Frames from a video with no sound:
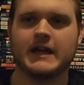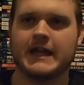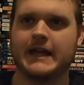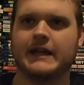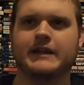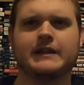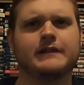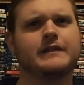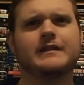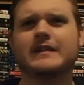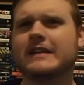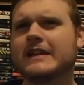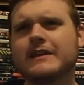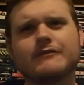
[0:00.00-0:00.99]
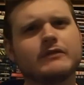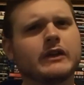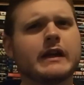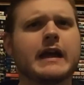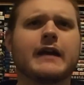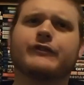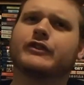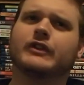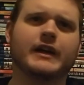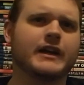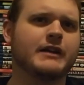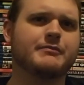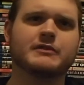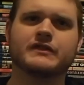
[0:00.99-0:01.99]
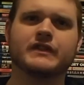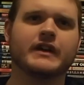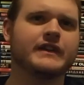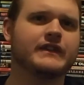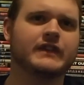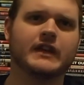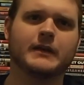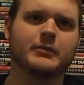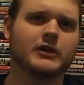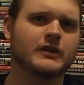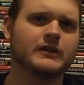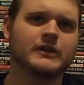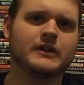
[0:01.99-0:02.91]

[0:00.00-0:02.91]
and did he really have to light up his lightsaber?